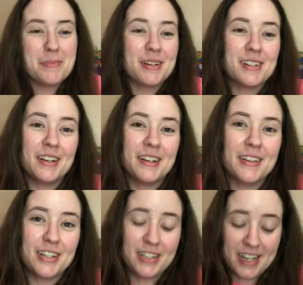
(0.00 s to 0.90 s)
but uh,
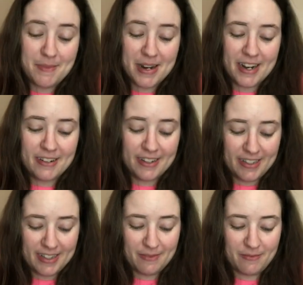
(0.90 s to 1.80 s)
that's just how my hair
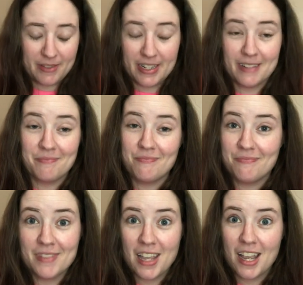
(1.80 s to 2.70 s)
does when
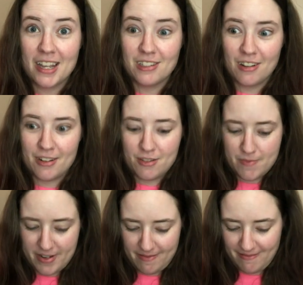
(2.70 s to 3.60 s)
it's hot and
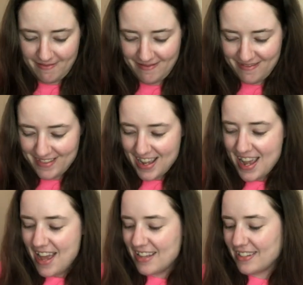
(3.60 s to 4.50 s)
humid.
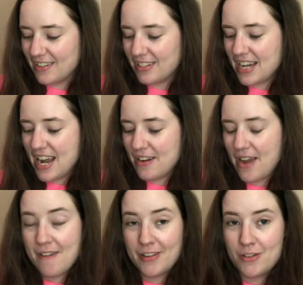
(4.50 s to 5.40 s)
so today I don't
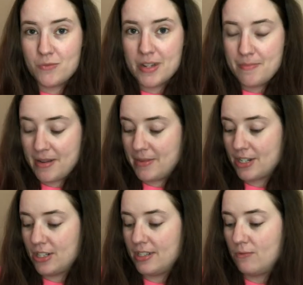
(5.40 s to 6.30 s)
have a new WIP. I'm
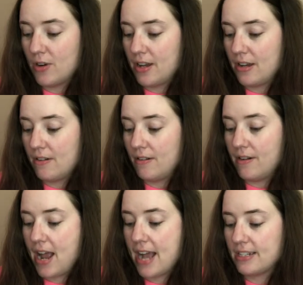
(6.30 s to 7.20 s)
actually working on
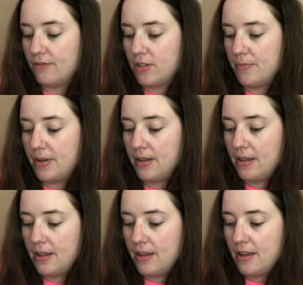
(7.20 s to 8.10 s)
an active WIP.
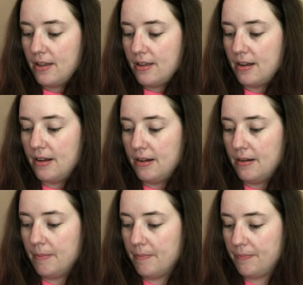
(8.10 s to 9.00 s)

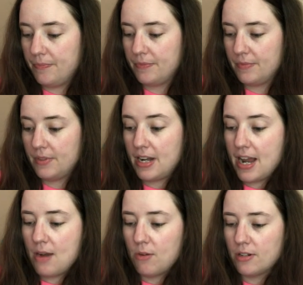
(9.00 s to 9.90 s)
Um,
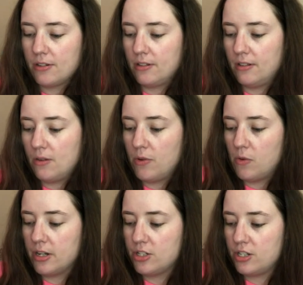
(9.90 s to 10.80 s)
today I worked on a lot. We
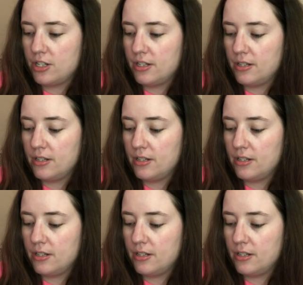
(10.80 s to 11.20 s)
watched